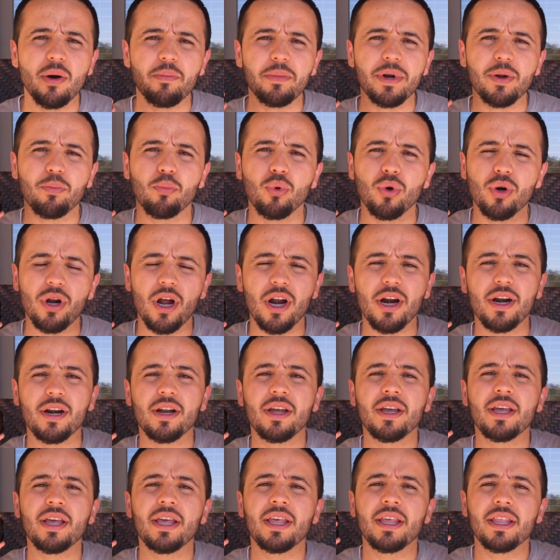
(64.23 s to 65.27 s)
I'm gonna put on
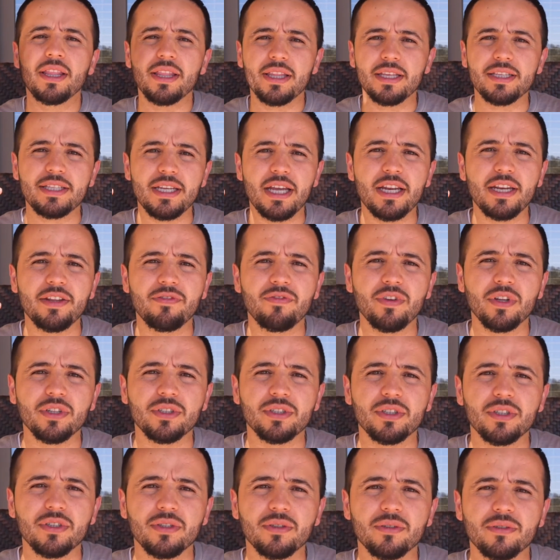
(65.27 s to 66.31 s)
this ND
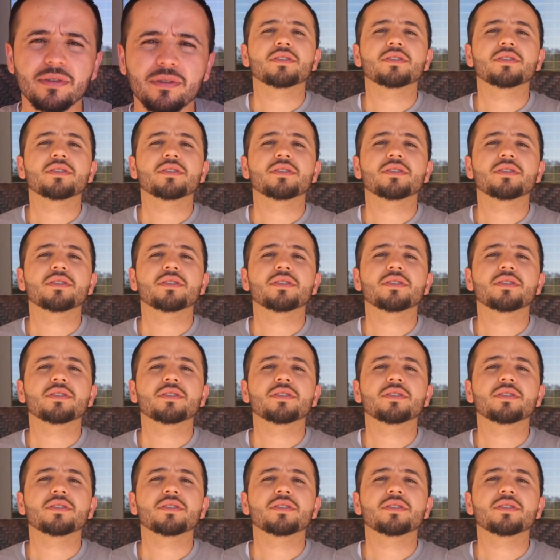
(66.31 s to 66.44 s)
filter.